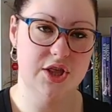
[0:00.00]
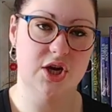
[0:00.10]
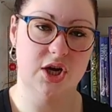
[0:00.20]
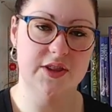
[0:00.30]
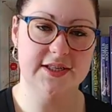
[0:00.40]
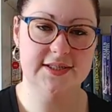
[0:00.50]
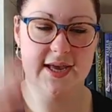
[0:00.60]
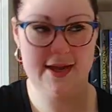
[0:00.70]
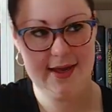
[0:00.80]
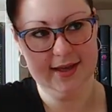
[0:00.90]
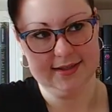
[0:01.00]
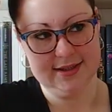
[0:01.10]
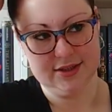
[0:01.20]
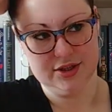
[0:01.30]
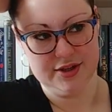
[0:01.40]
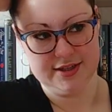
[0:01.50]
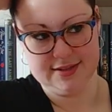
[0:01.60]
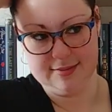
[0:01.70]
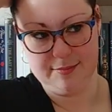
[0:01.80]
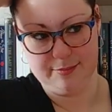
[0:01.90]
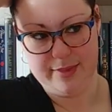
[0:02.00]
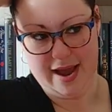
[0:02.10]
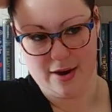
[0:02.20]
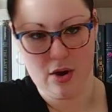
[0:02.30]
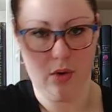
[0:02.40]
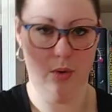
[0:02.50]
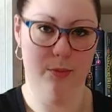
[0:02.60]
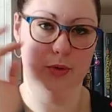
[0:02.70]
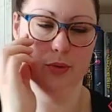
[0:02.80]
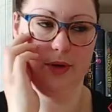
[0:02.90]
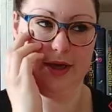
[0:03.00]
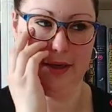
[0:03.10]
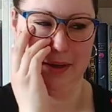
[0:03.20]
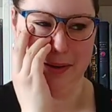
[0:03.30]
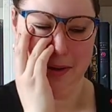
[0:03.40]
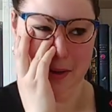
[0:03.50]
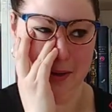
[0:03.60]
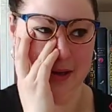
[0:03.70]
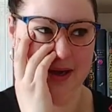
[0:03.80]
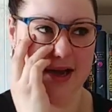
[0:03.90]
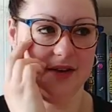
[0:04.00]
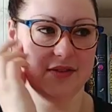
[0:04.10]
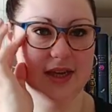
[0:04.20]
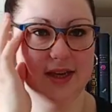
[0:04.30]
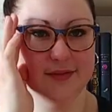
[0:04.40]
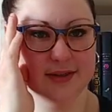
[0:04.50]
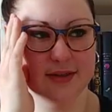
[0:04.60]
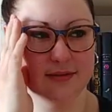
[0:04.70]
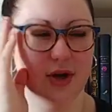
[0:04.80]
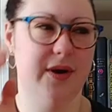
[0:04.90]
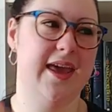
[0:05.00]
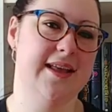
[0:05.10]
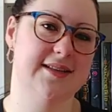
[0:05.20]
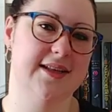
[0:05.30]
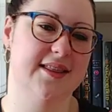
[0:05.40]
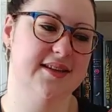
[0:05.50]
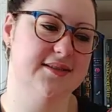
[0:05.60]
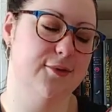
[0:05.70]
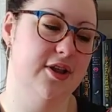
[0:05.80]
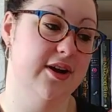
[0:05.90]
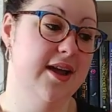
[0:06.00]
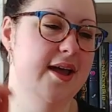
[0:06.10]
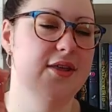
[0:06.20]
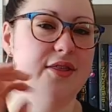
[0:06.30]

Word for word: The girl that's like his sister that's back home who he kind of leaves. Oh, I can't say that. That's spoiler.